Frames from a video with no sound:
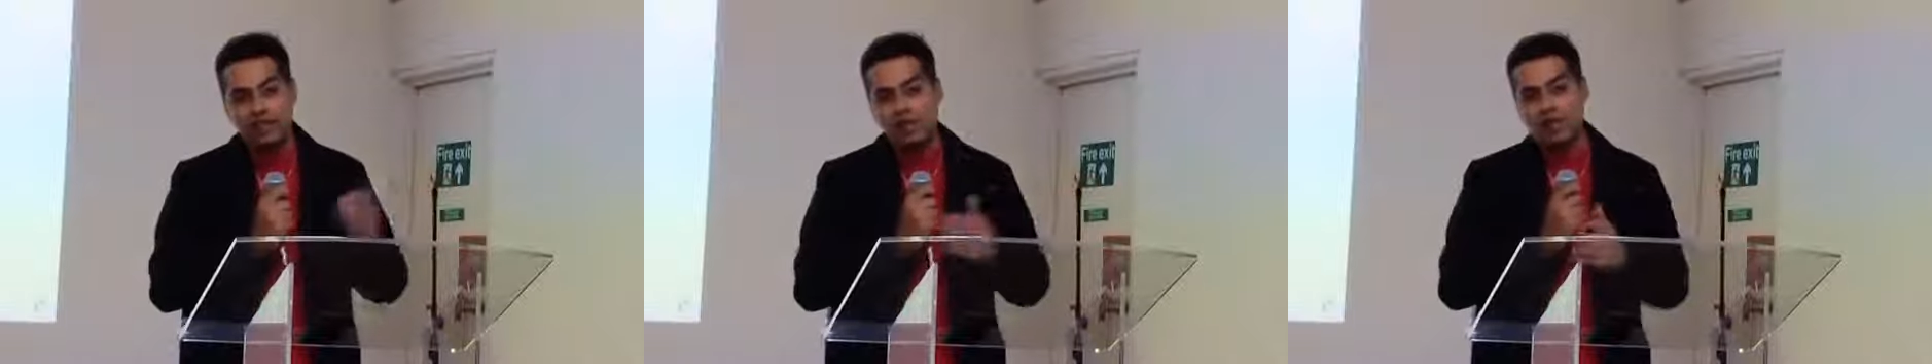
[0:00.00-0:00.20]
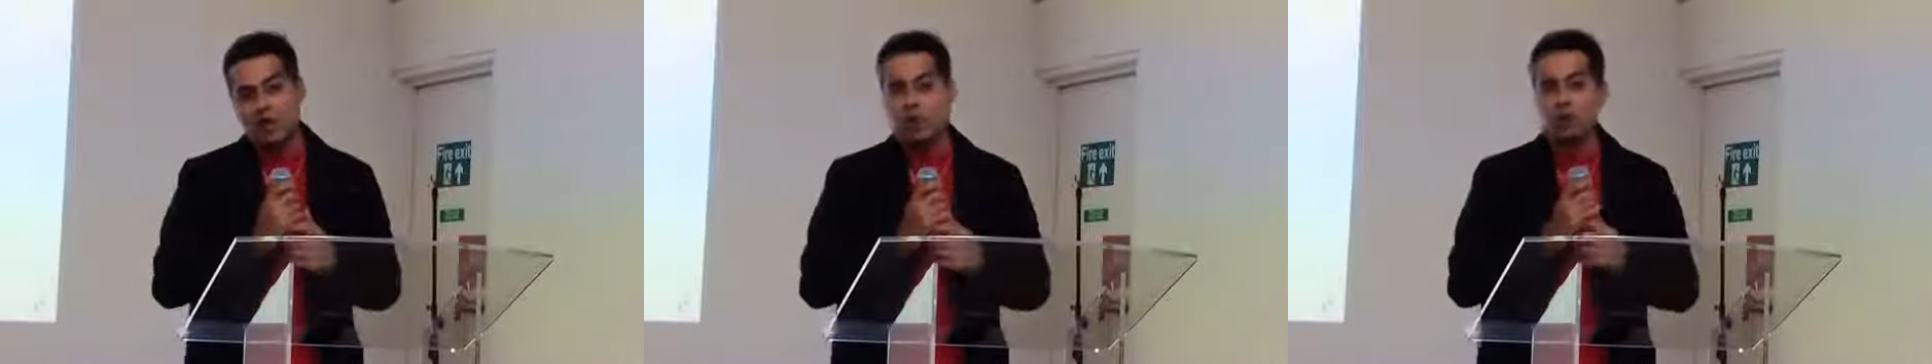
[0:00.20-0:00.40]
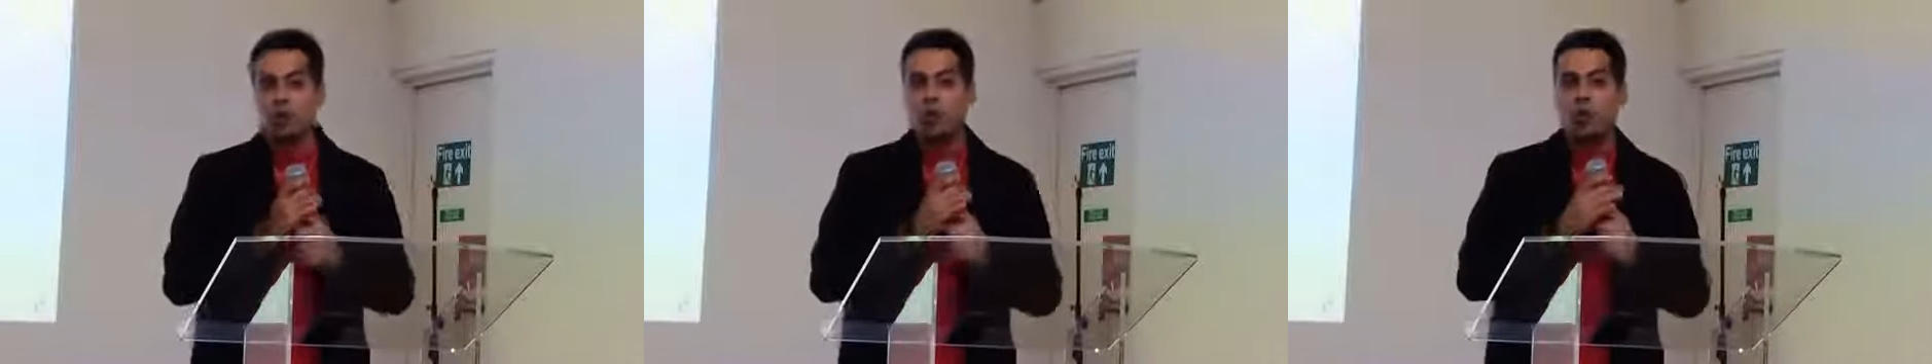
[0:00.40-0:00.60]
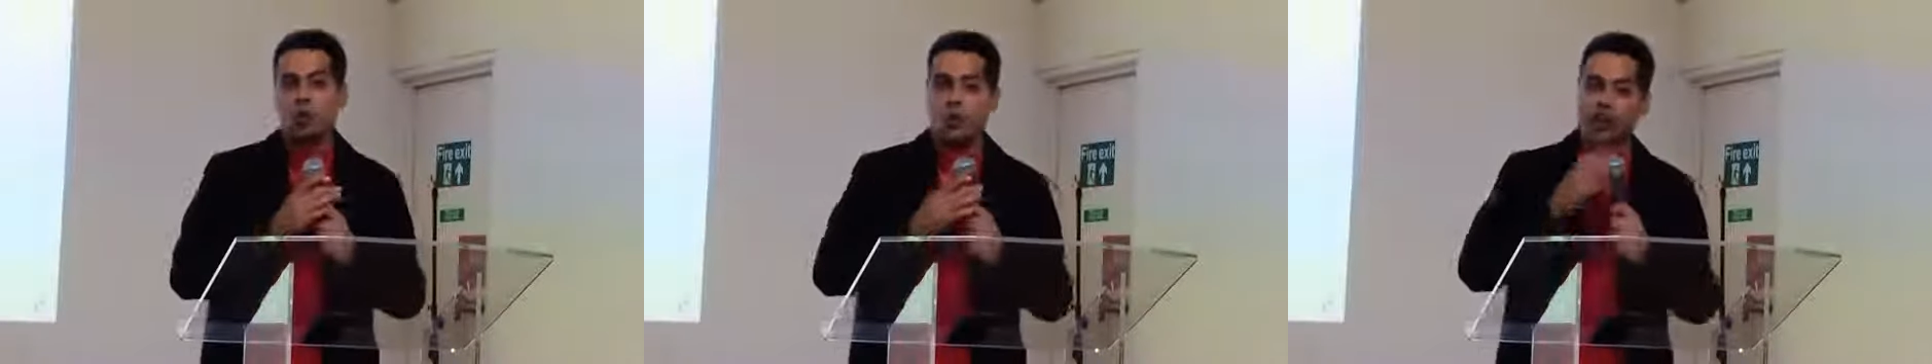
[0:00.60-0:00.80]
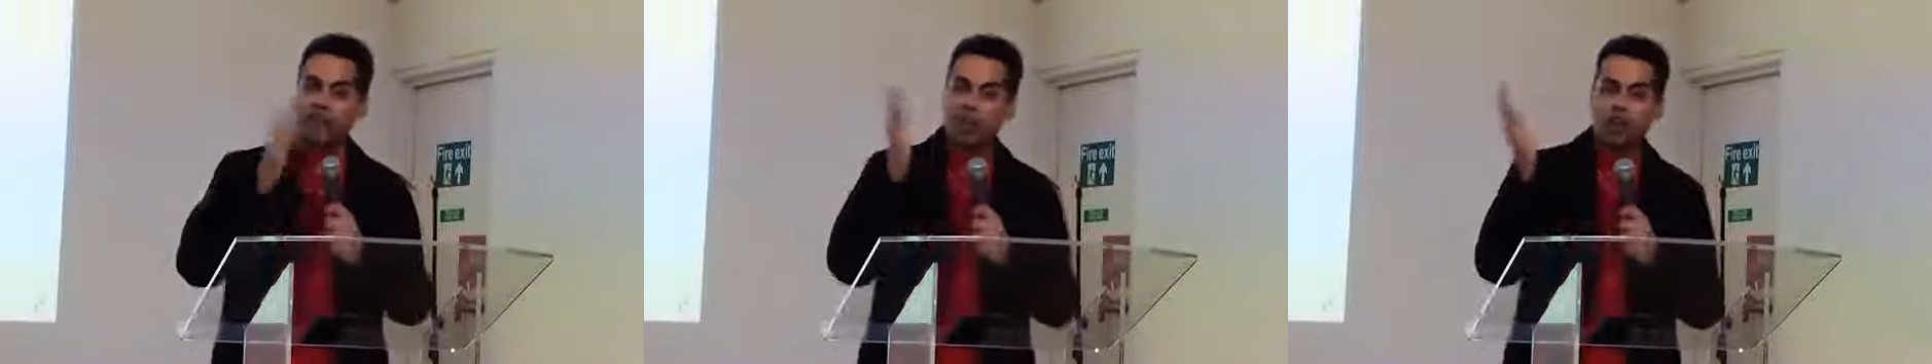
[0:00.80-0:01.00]
who, when
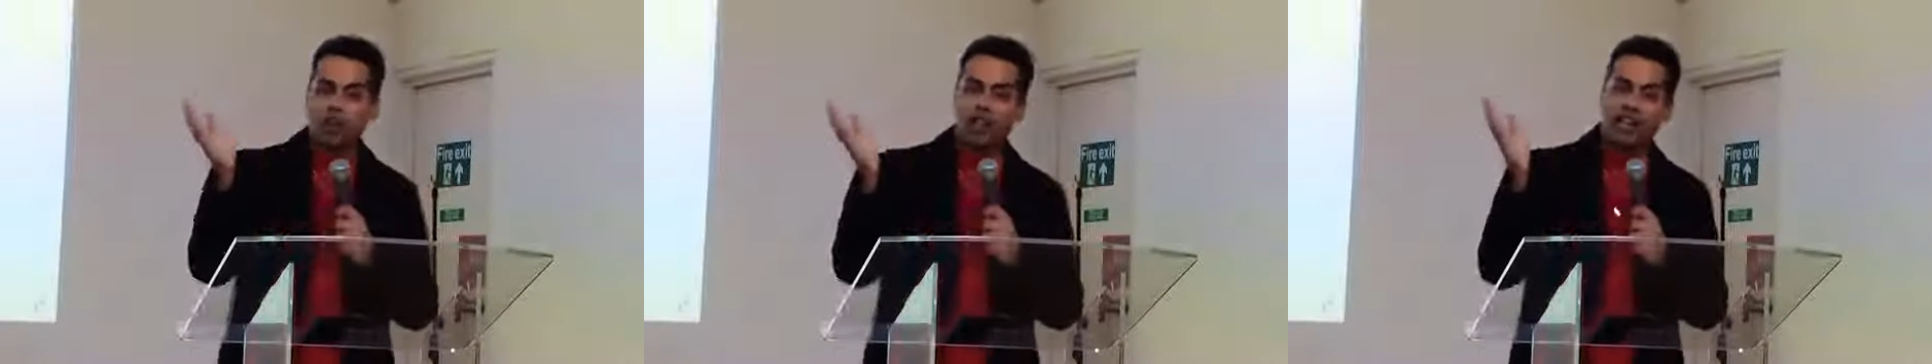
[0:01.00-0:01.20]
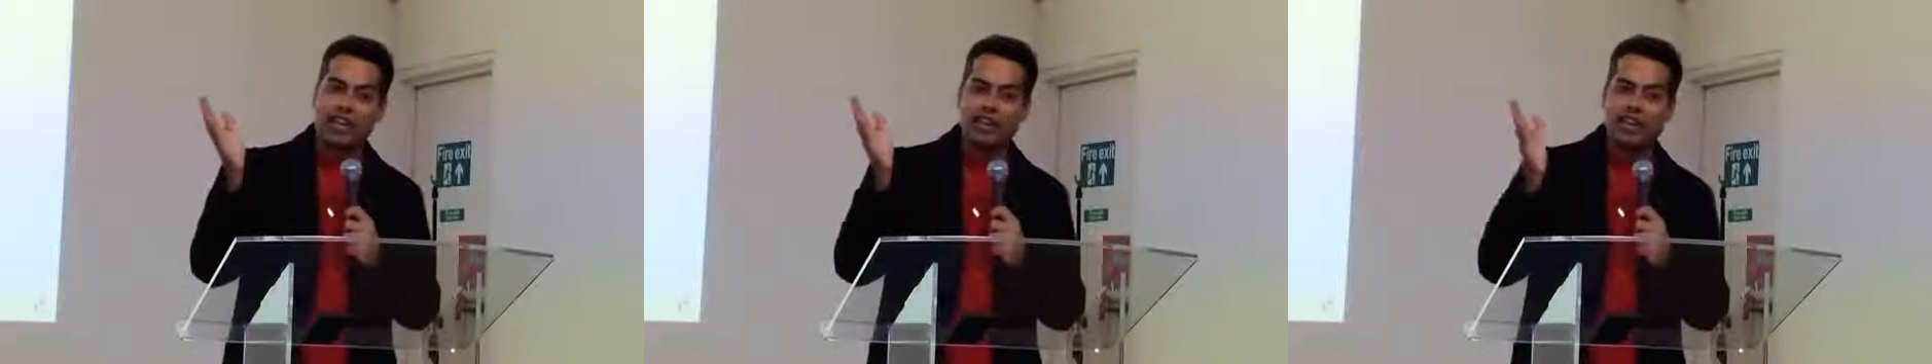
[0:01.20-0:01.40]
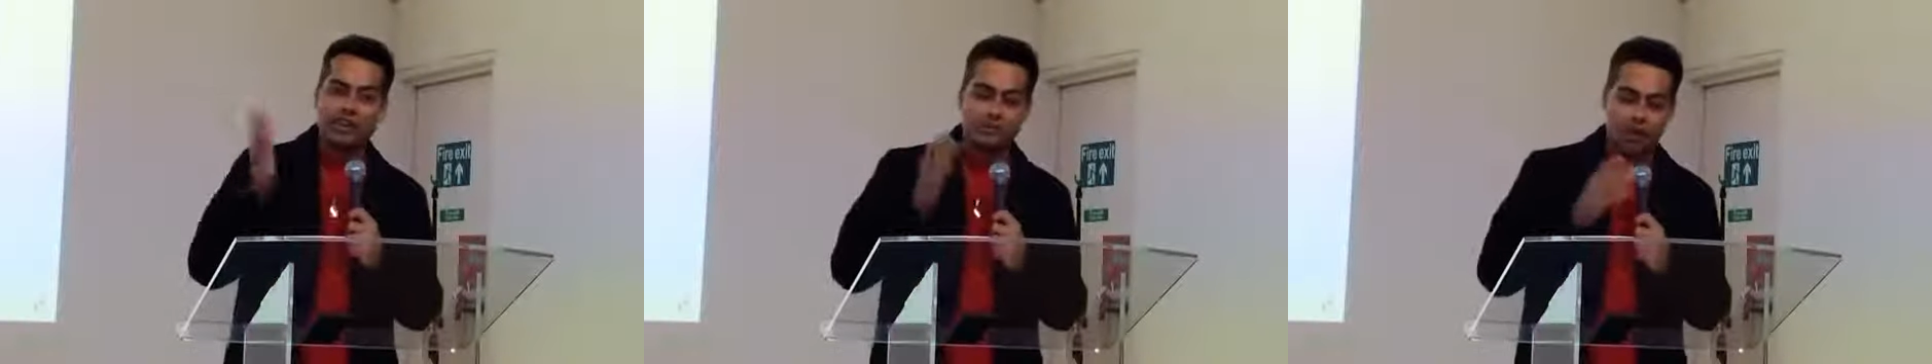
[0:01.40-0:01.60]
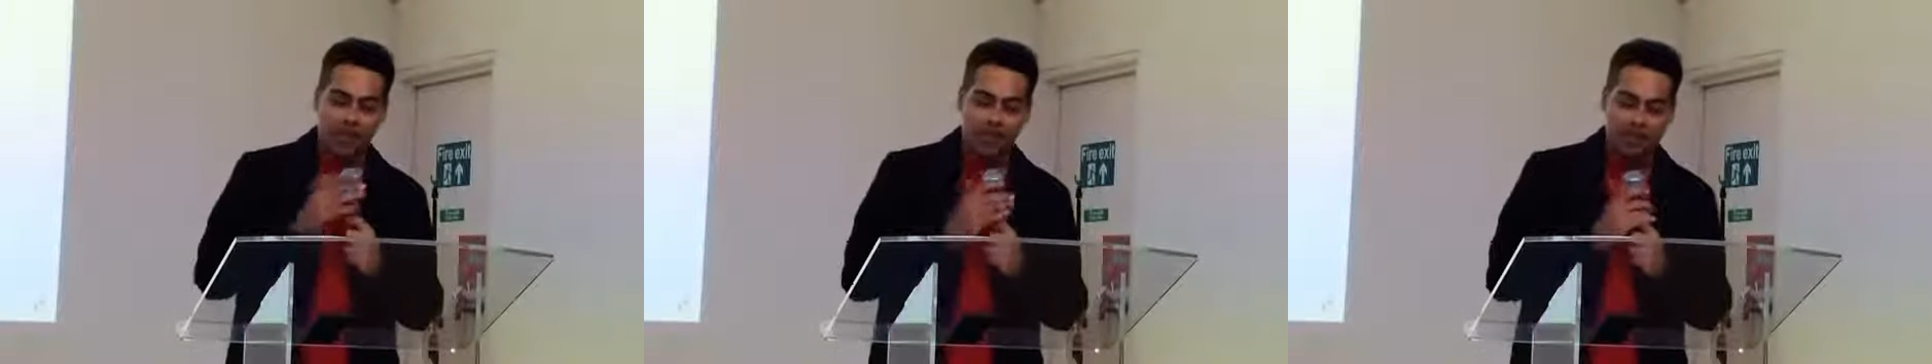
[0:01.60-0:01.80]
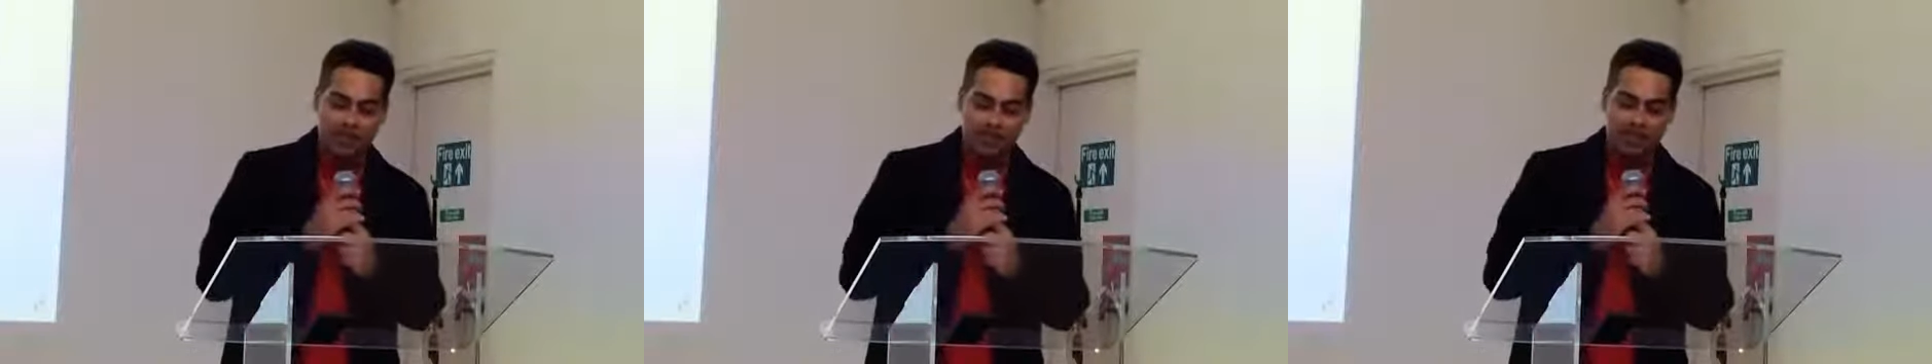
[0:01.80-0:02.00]
they're not letting the Prime
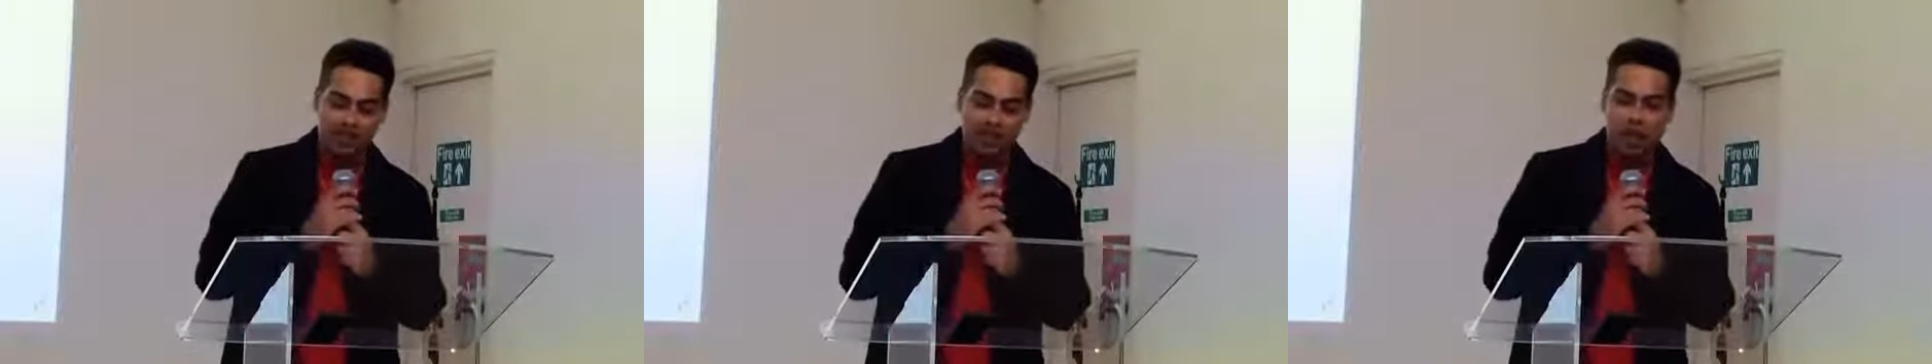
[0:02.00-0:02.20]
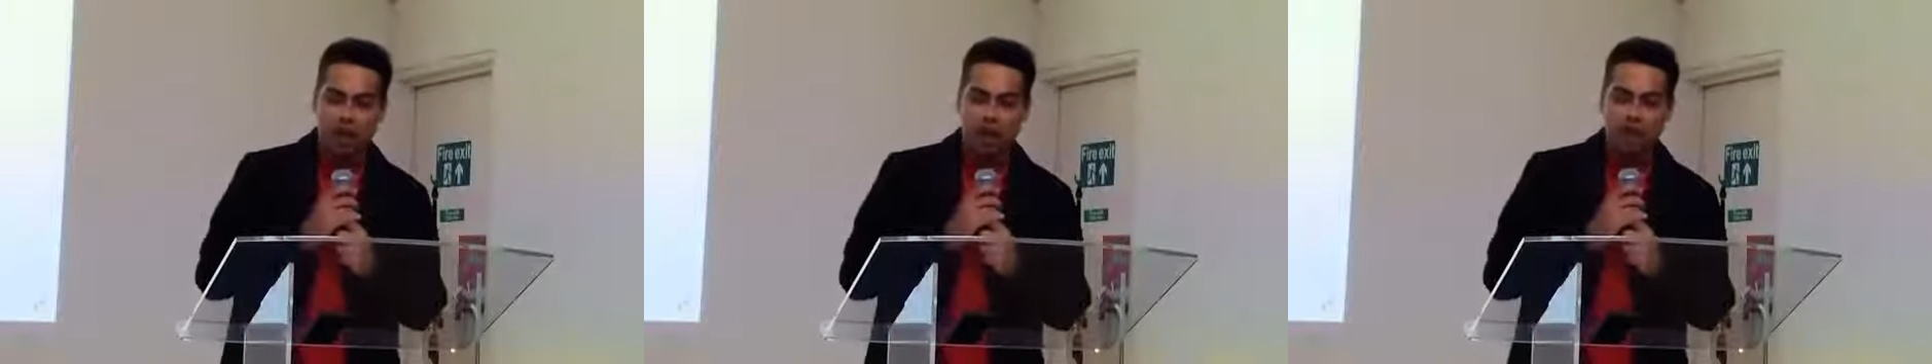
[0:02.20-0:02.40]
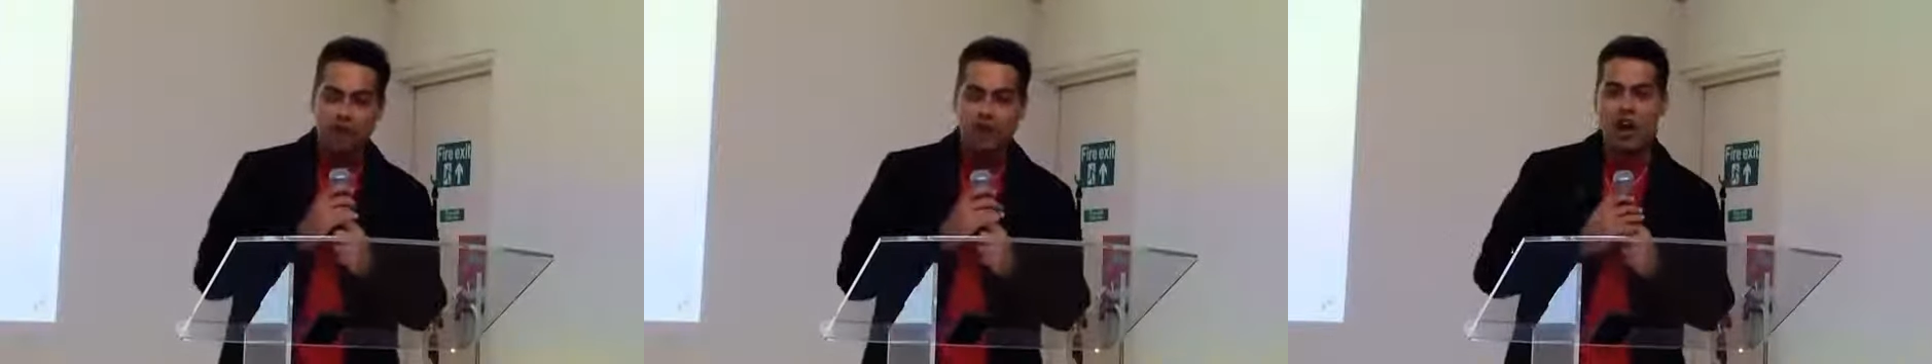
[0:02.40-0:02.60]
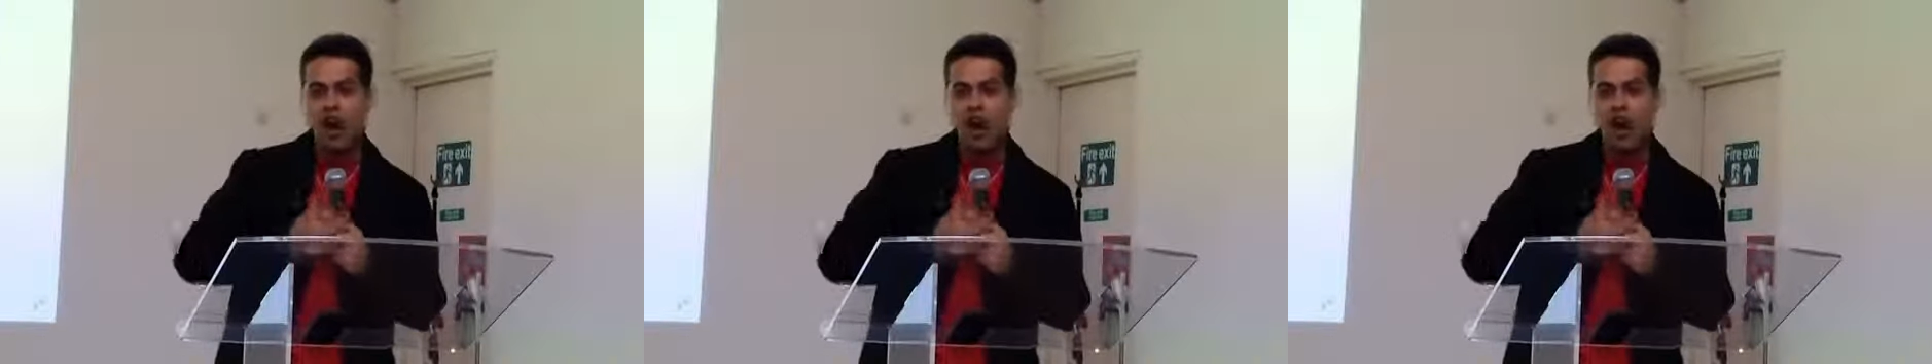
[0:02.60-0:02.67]
Minister off,